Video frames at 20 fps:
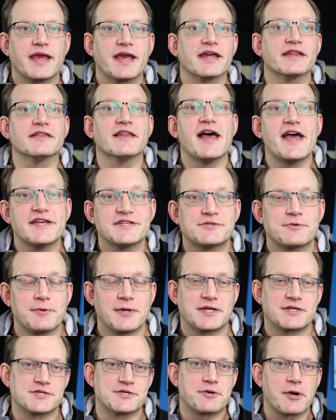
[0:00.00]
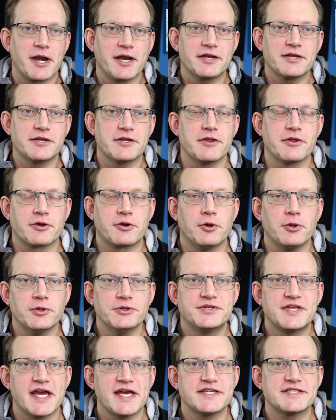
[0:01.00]
In last week's Stranded in the
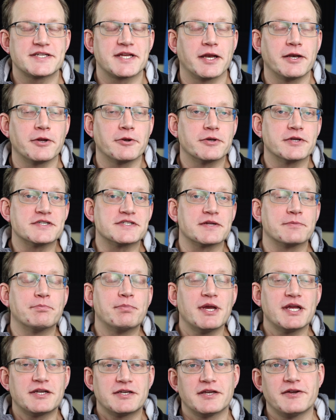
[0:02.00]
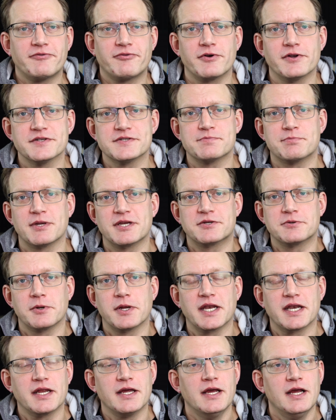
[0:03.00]
Cold test, I noticed a big difference
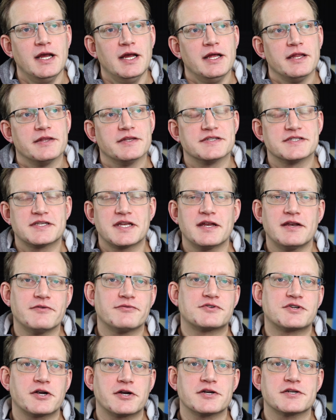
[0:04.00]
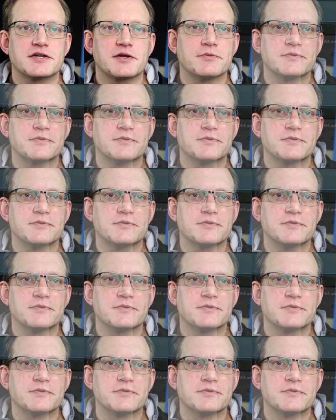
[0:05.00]
between the state of charge I